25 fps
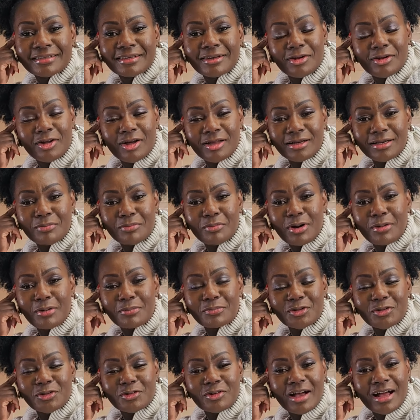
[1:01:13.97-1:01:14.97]
Lollipop,
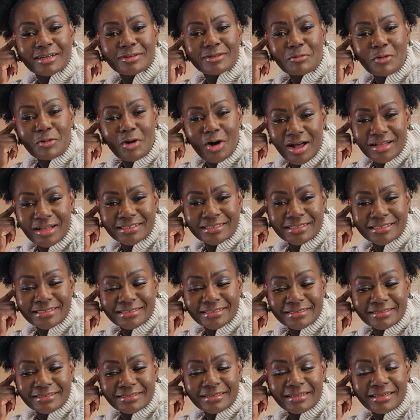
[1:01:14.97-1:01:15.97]
you had a what?
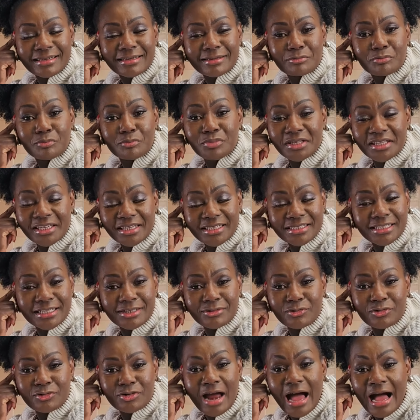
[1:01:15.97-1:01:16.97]

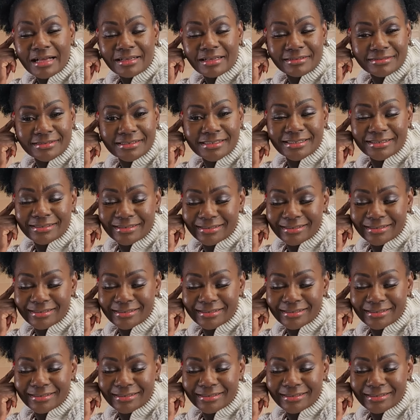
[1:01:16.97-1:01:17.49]
Bearded dragon.